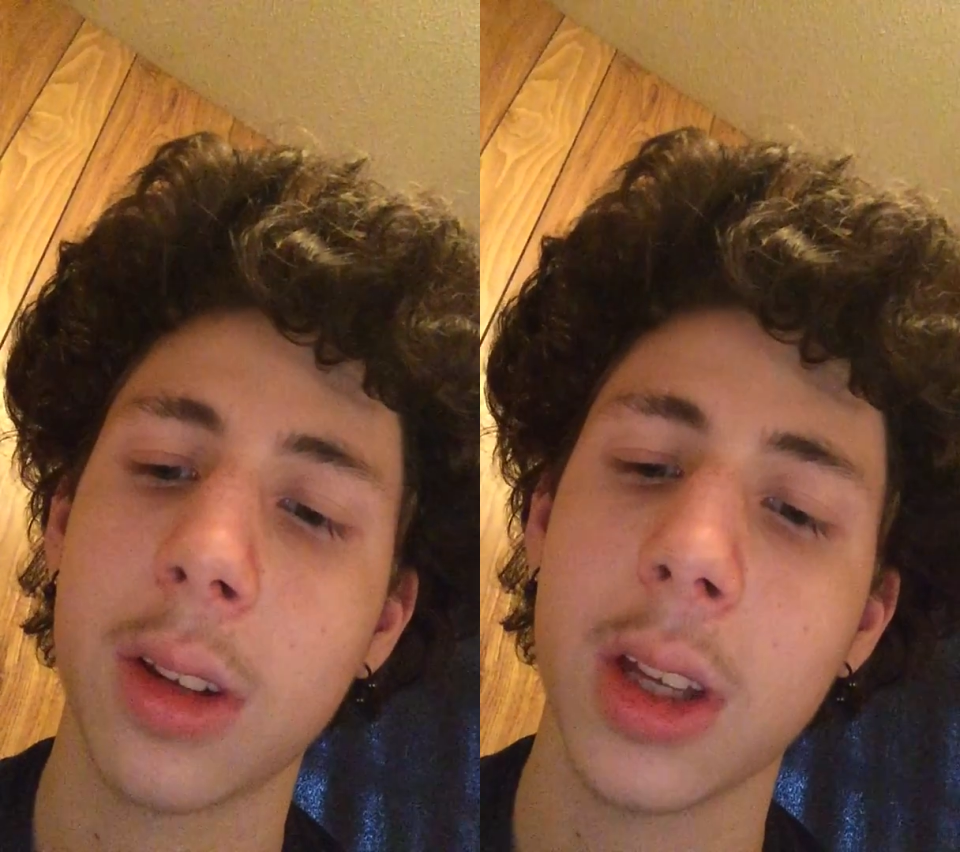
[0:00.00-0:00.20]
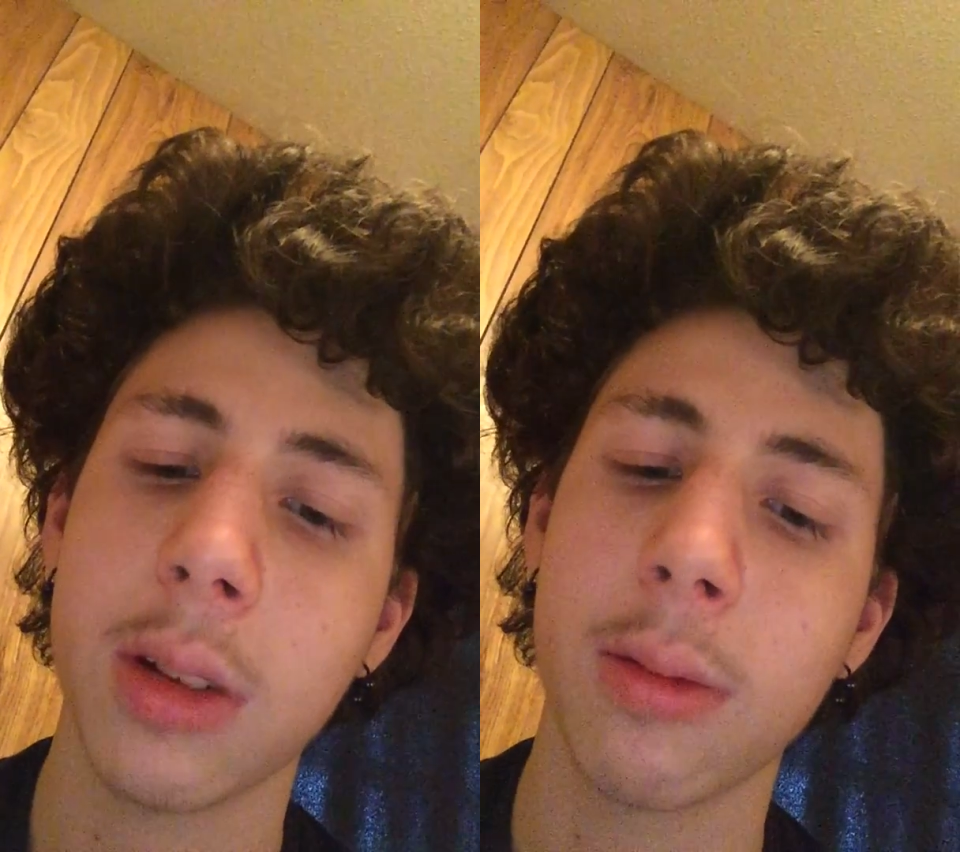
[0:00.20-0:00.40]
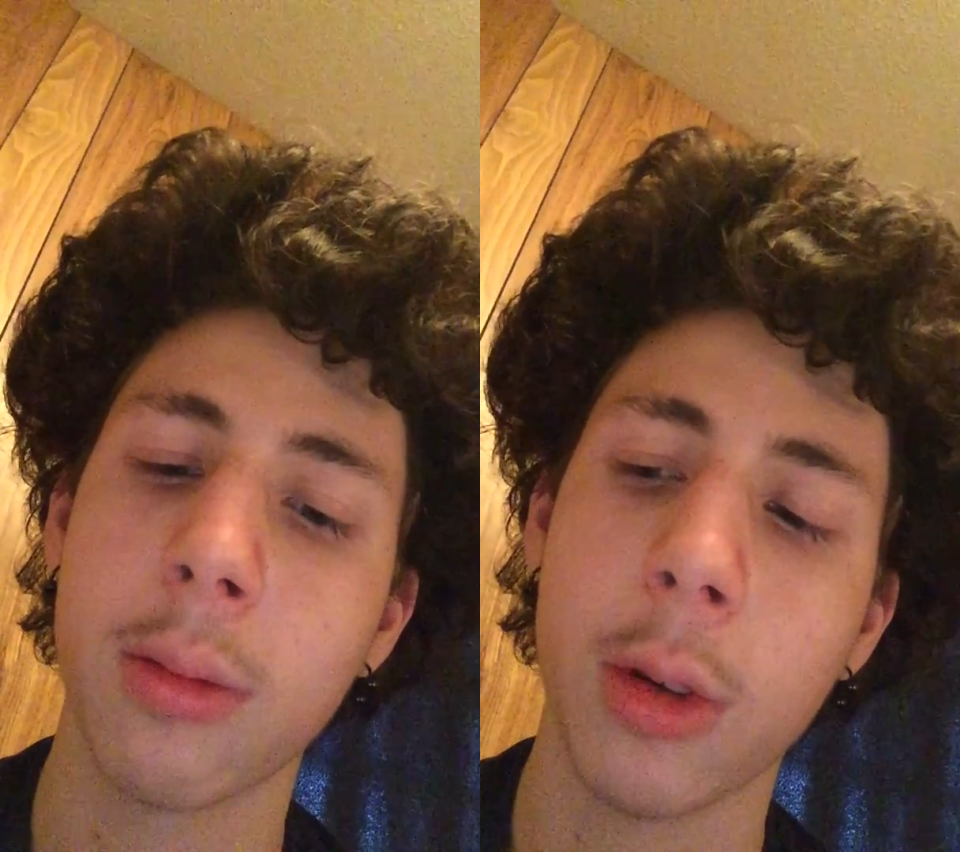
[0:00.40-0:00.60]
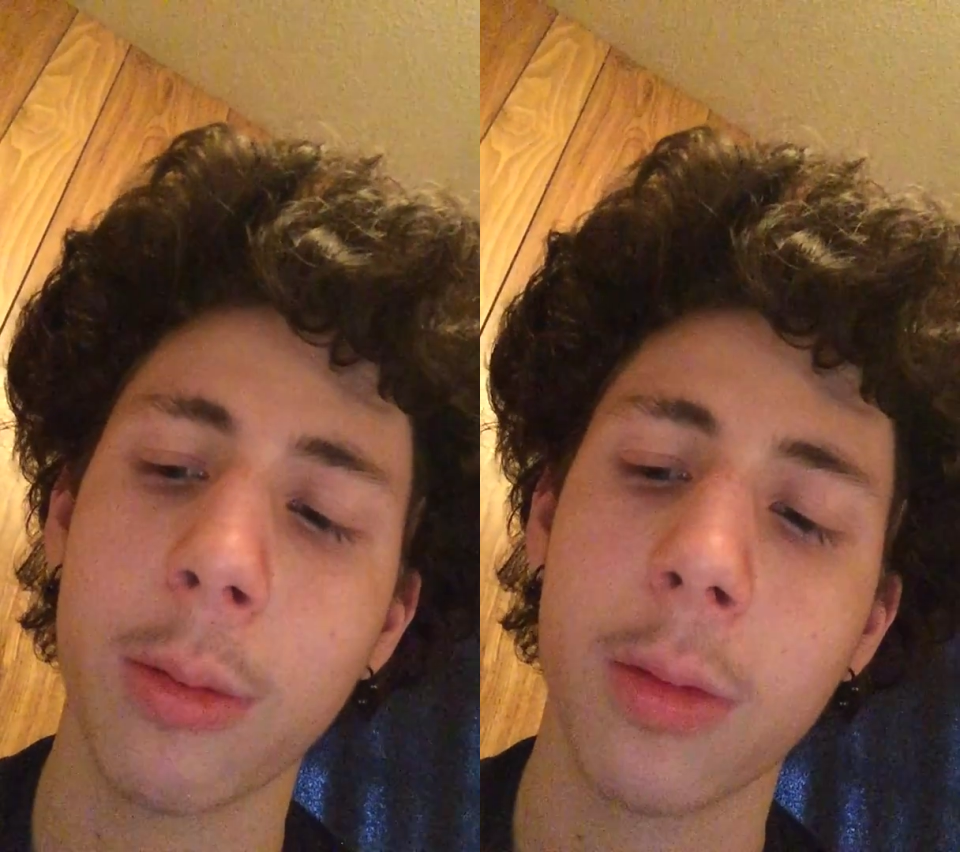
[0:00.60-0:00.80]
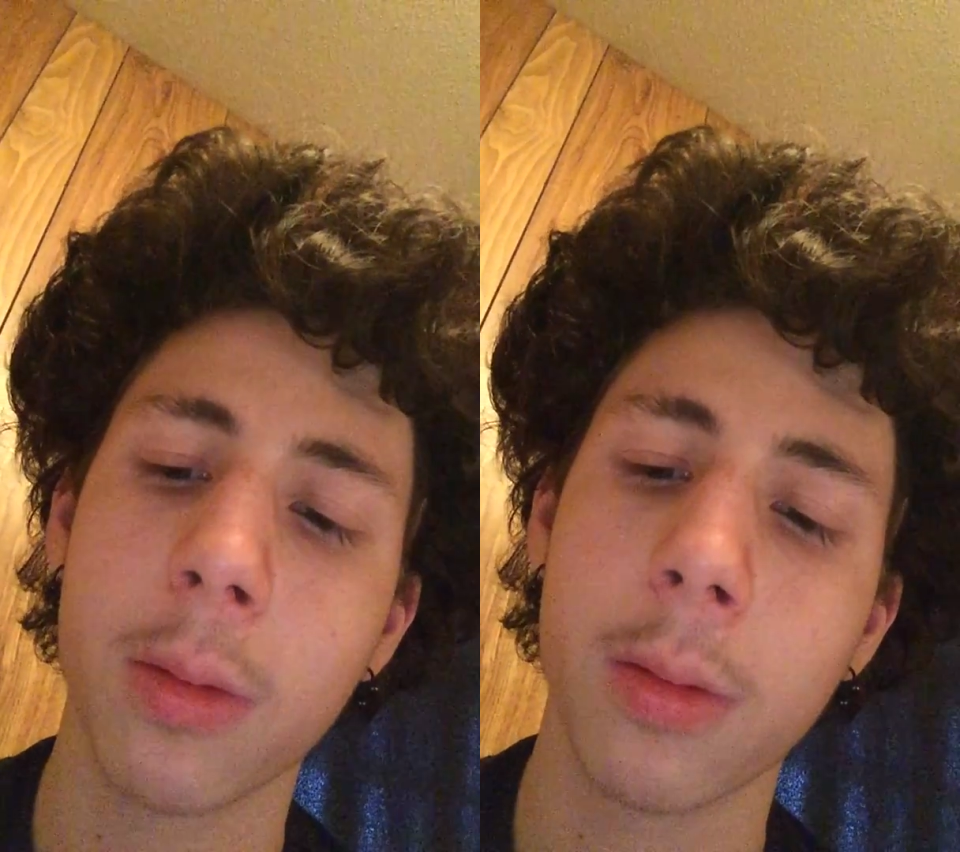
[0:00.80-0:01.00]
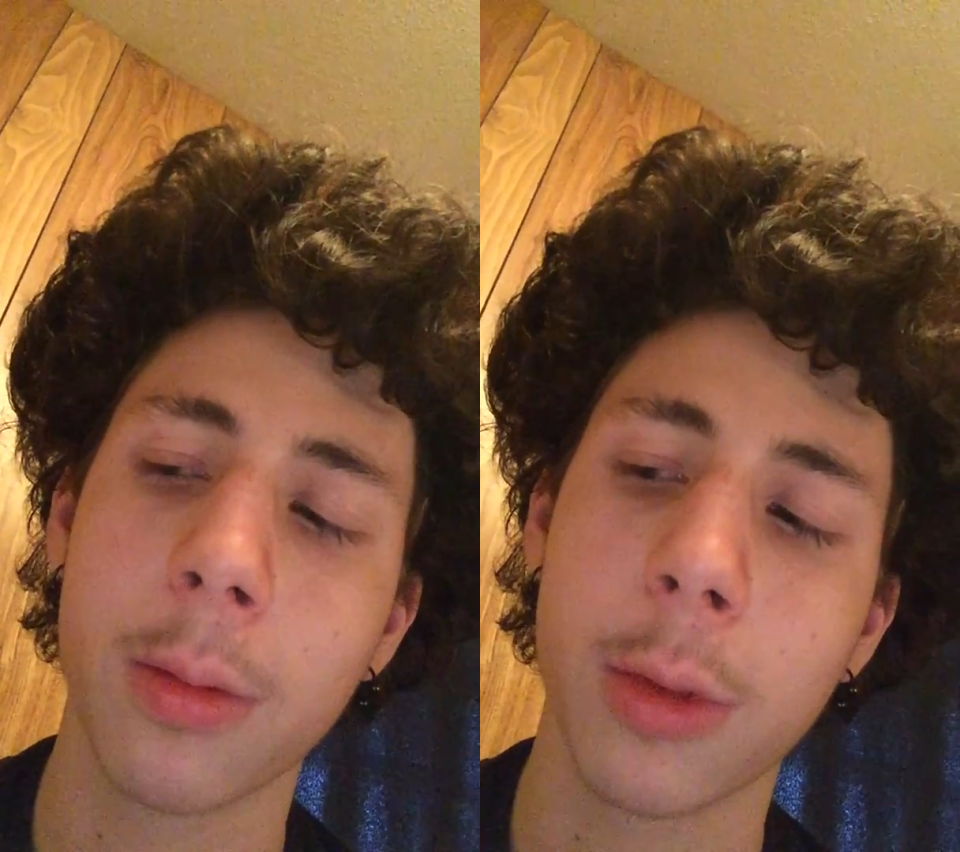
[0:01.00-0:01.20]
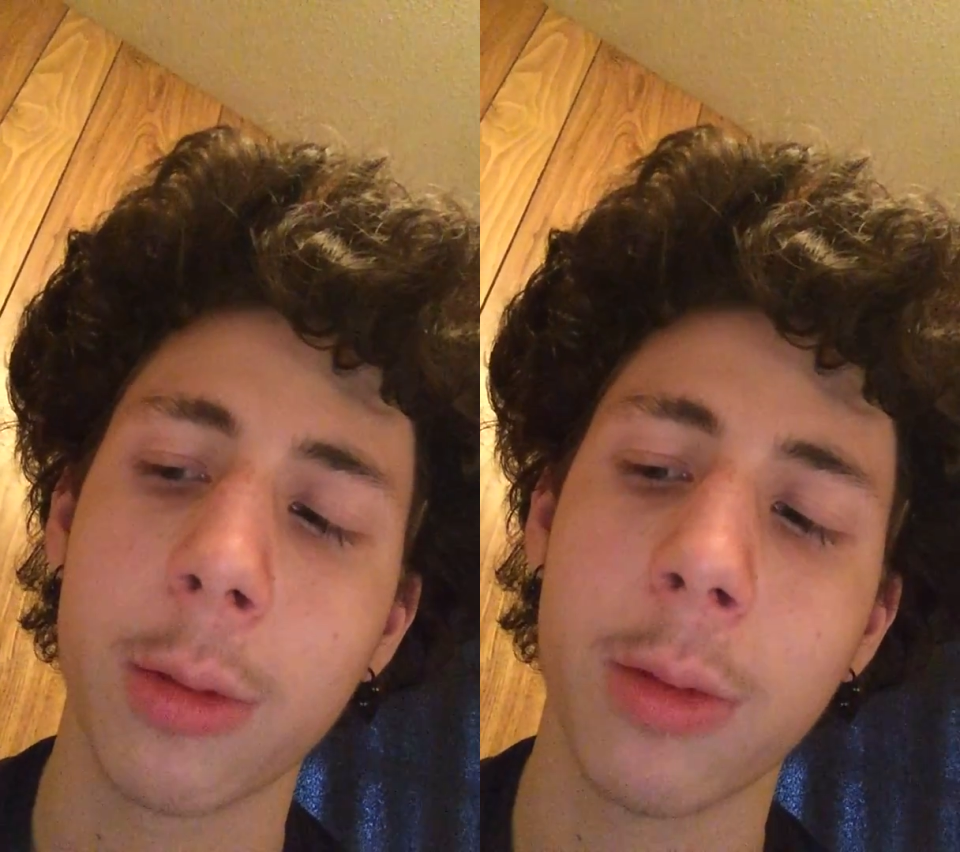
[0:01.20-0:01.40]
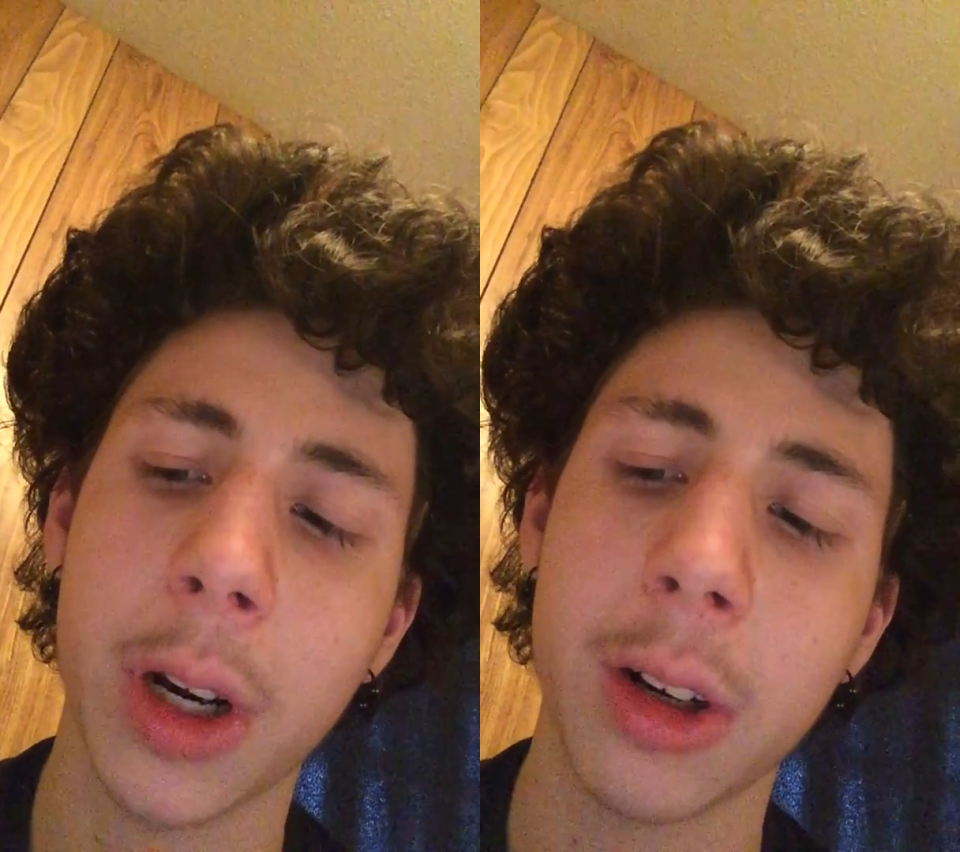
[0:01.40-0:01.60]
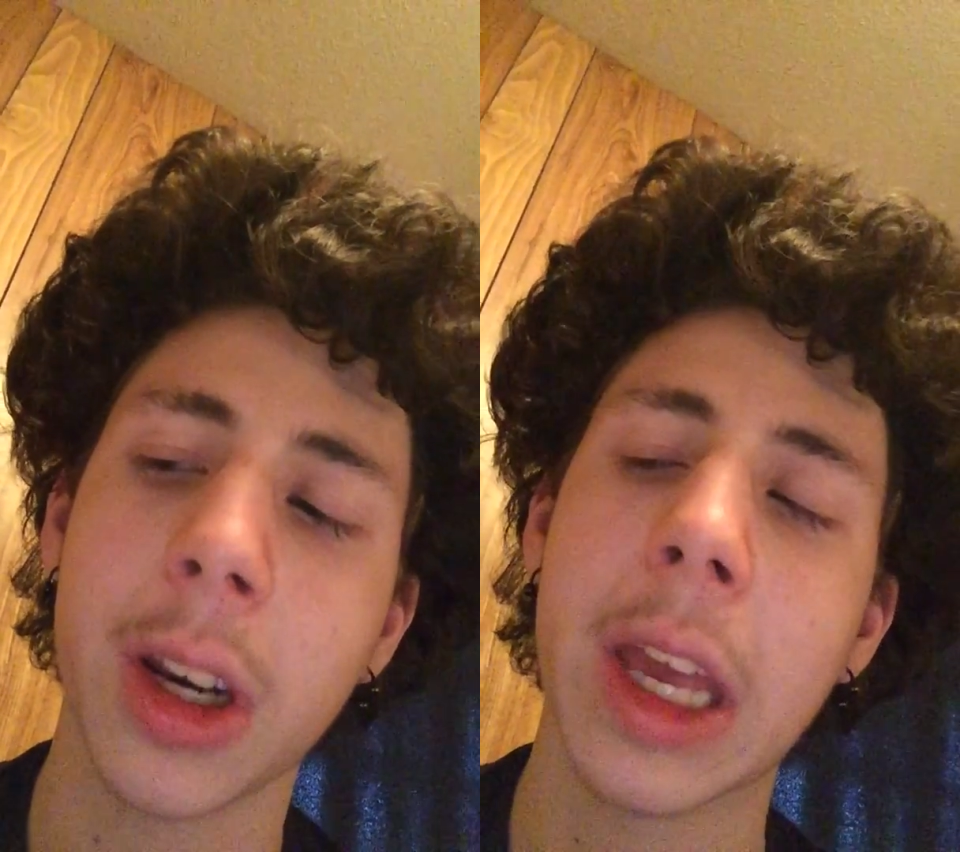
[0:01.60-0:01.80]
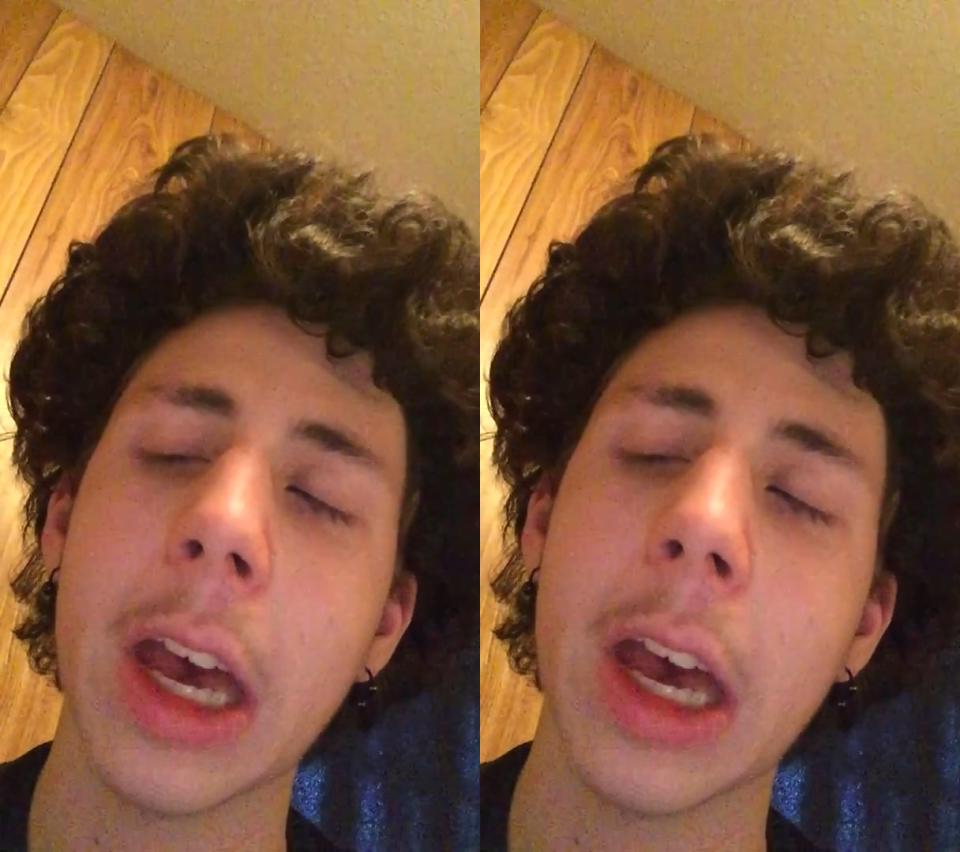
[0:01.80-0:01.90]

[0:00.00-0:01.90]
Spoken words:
They were wearing